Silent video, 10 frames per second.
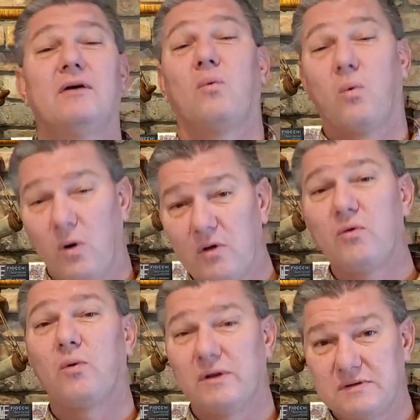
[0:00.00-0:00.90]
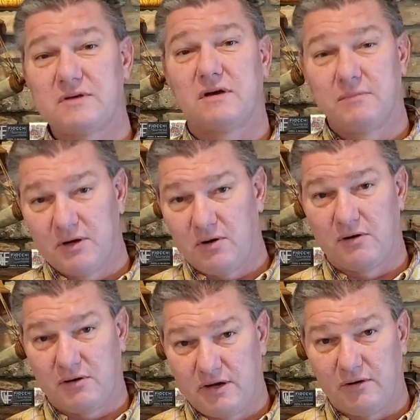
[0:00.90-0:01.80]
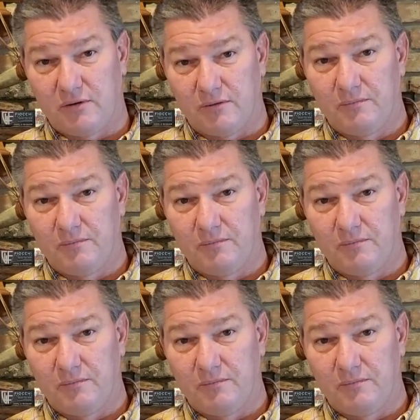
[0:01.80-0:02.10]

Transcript: We're the ones going to be hurt or killed.